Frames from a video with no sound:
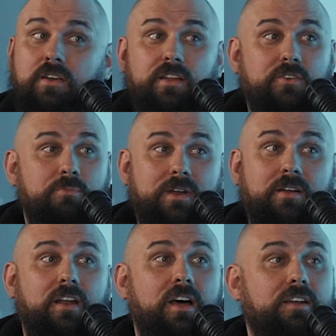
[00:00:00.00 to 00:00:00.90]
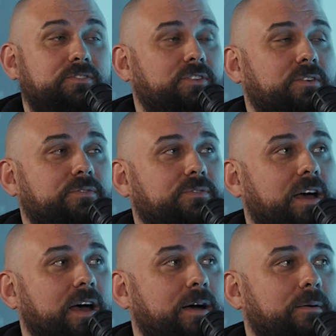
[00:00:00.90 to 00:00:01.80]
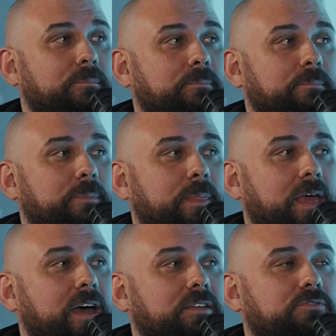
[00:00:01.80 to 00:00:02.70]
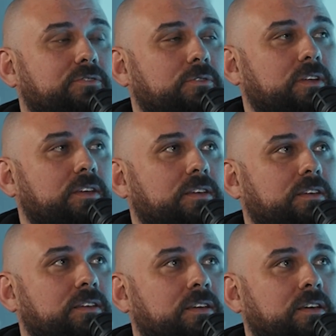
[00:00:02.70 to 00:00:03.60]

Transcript: You put out a lot of stuff. Yeah, it's truly